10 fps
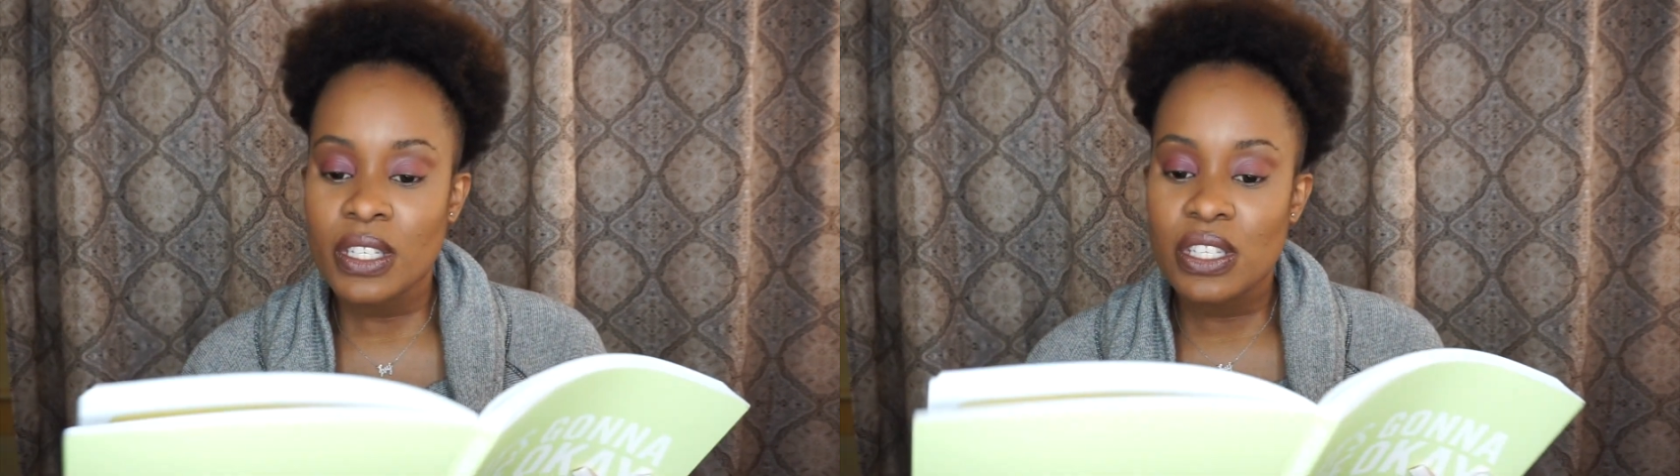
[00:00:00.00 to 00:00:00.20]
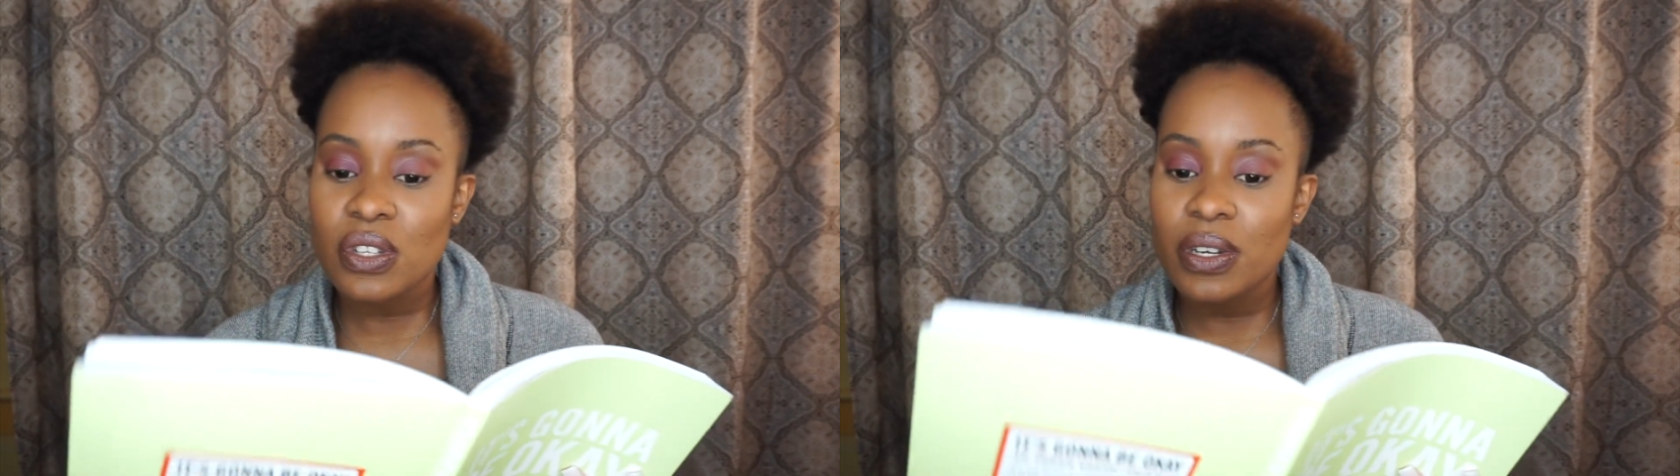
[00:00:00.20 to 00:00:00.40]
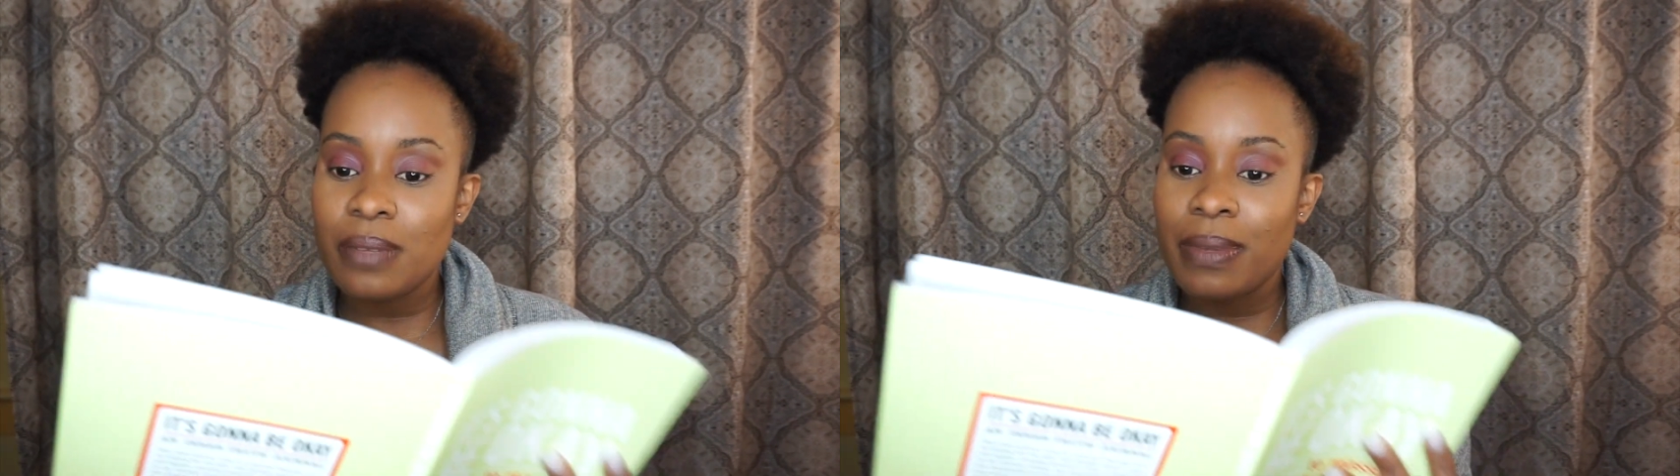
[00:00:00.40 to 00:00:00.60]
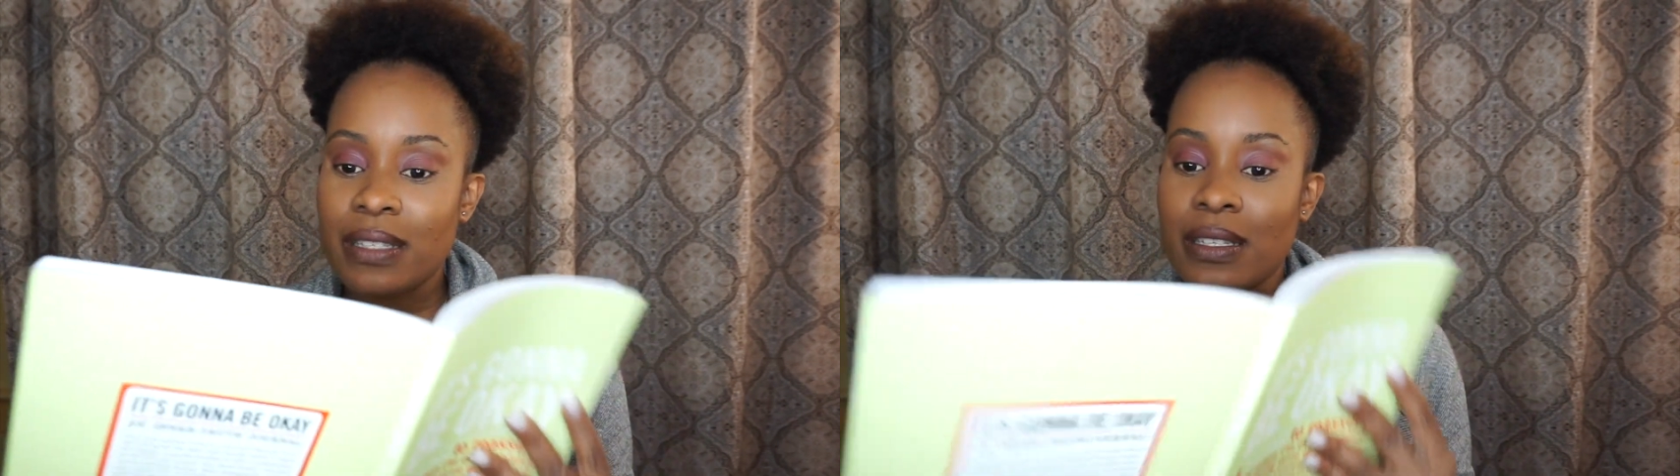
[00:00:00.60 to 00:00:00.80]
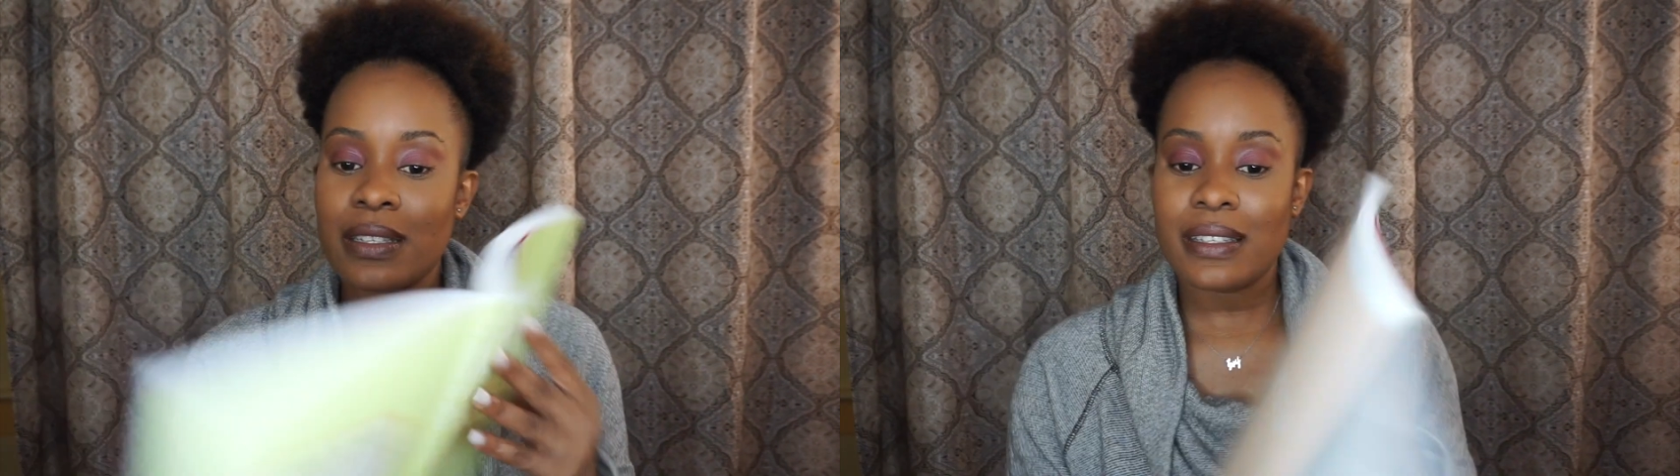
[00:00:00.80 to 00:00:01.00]
So it
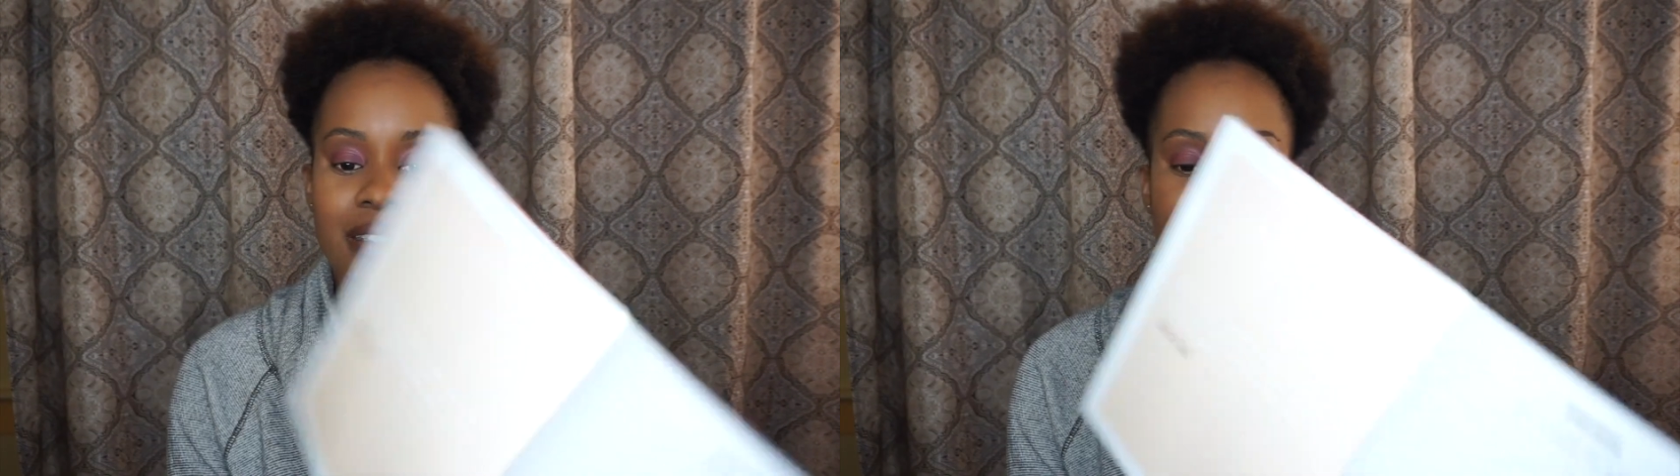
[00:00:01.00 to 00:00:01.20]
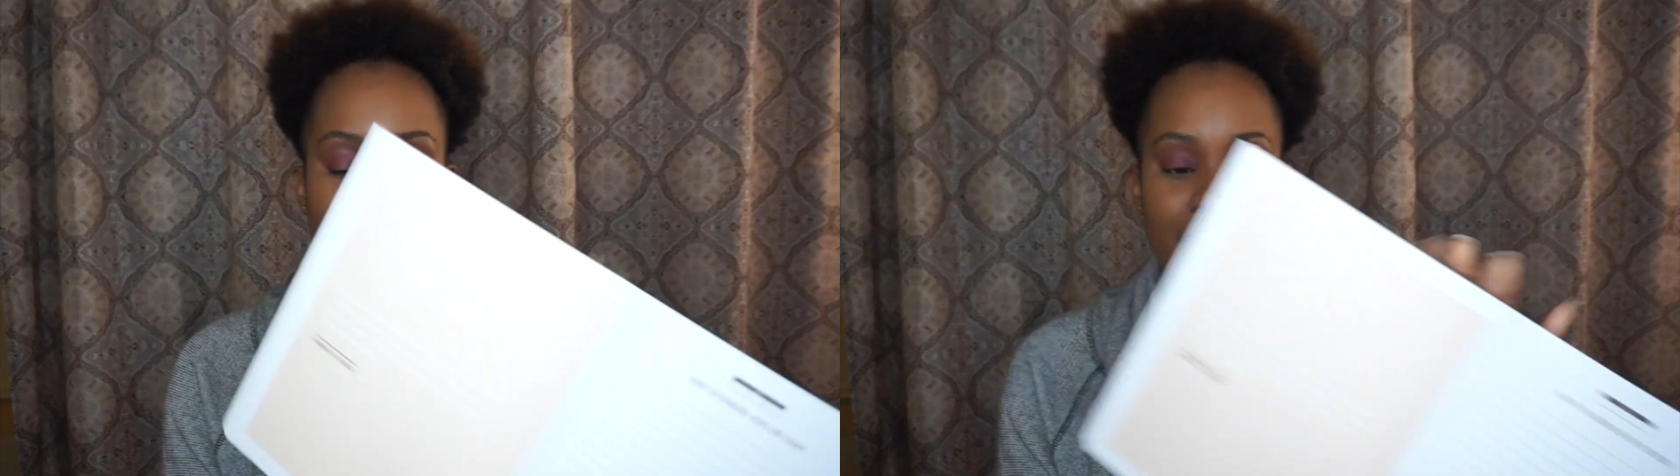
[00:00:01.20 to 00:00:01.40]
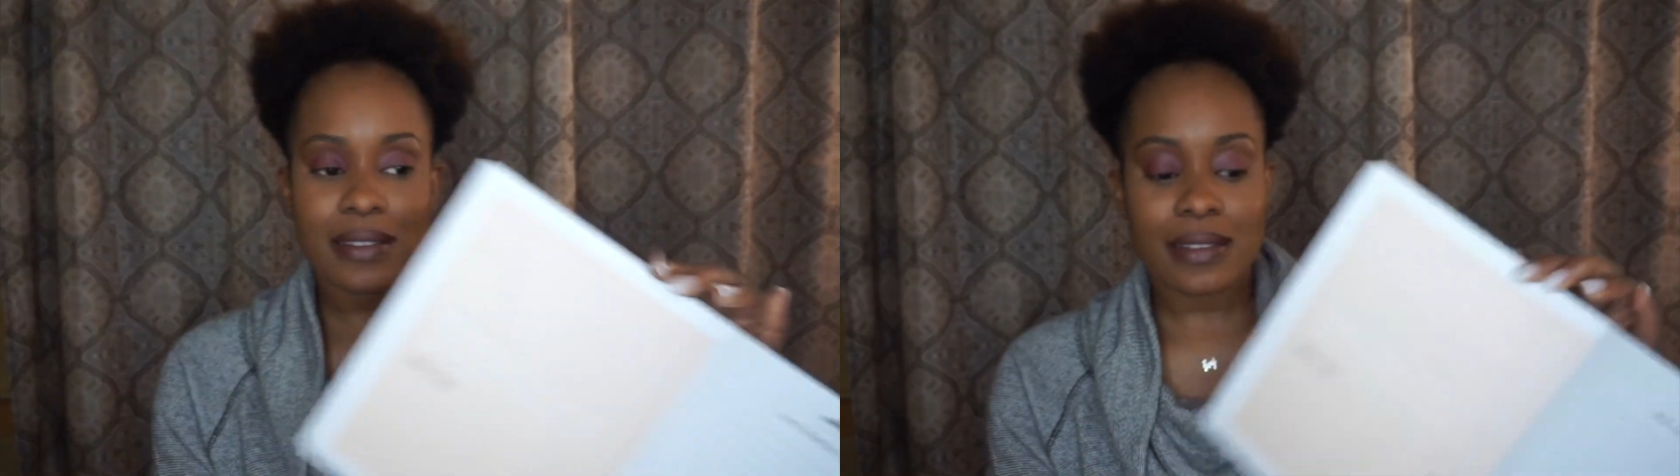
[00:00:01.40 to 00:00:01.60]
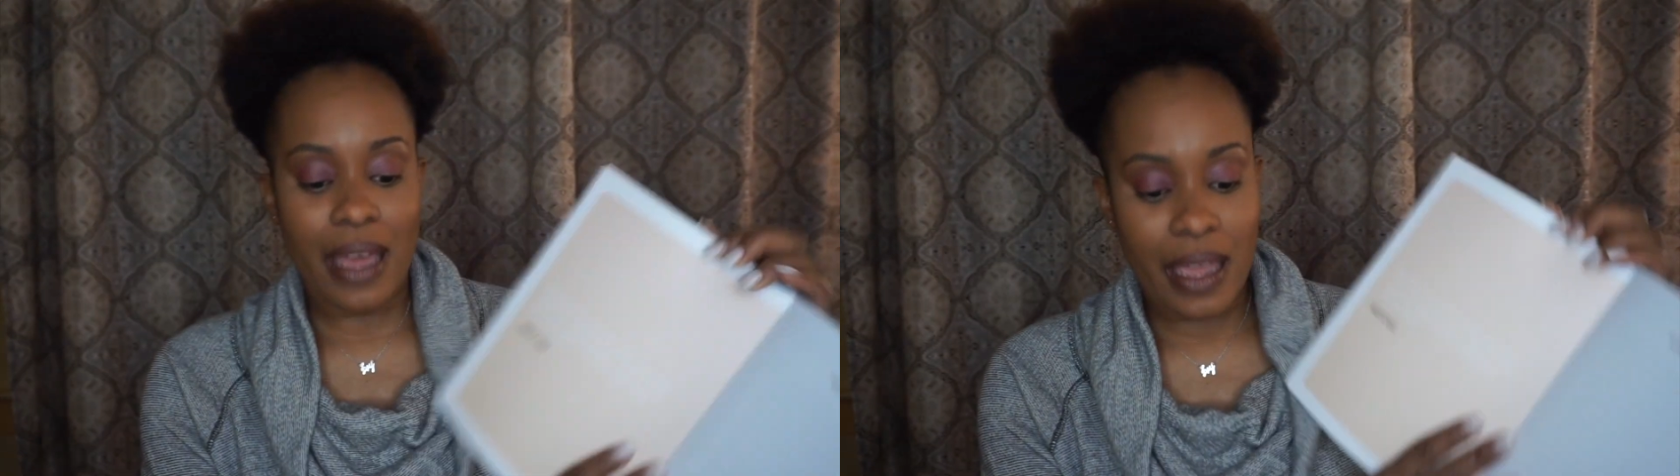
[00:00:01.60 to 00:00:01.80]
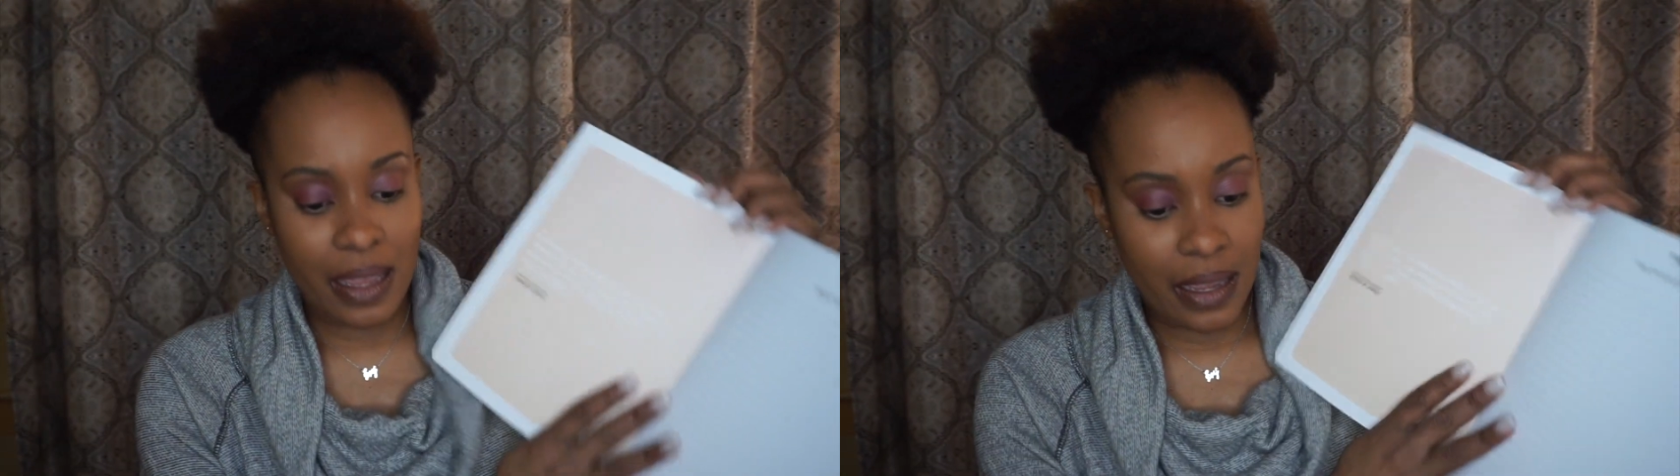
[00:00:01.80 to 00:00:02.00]
basically says
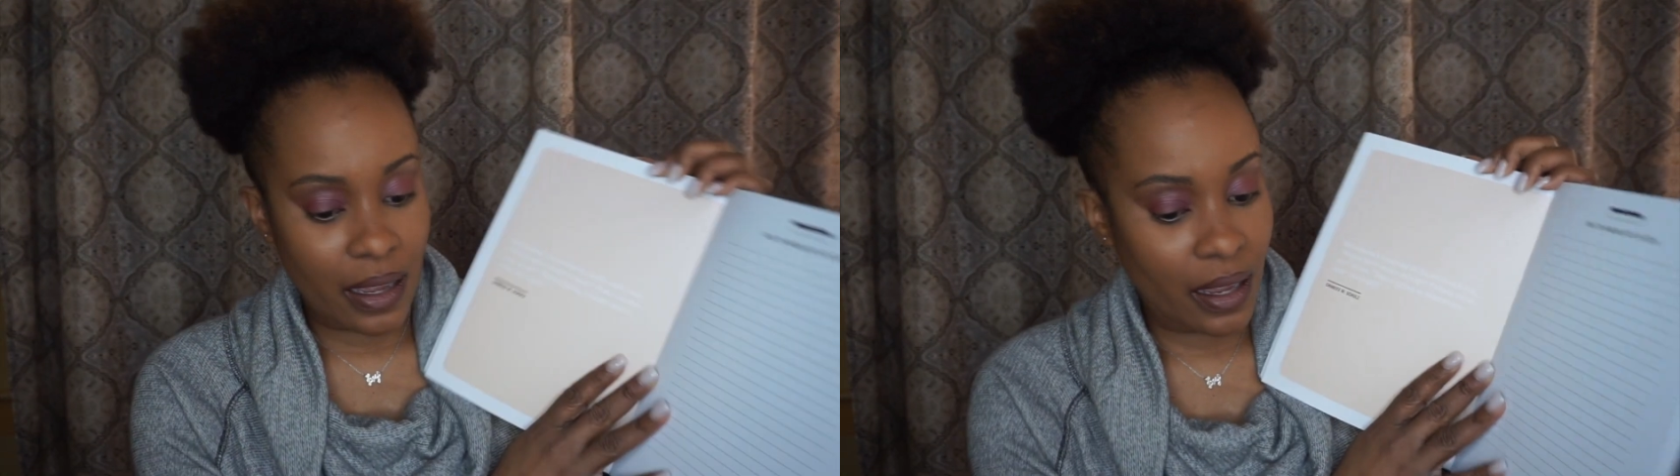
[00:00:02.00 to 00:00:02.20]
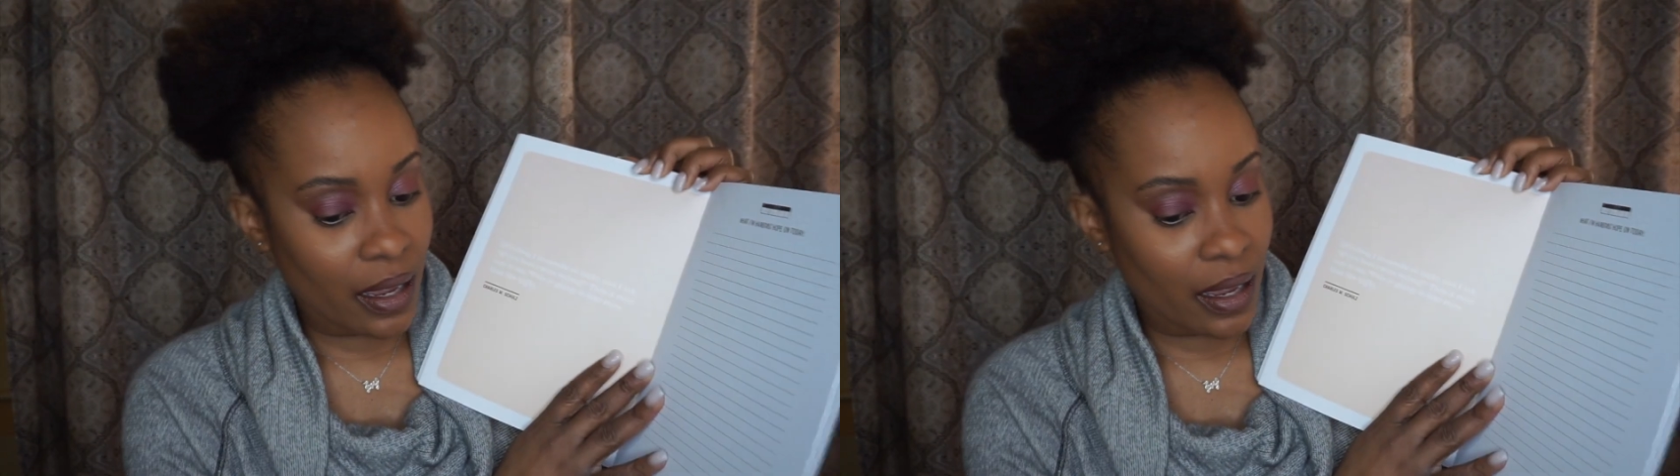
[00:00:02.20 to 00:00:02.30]
like,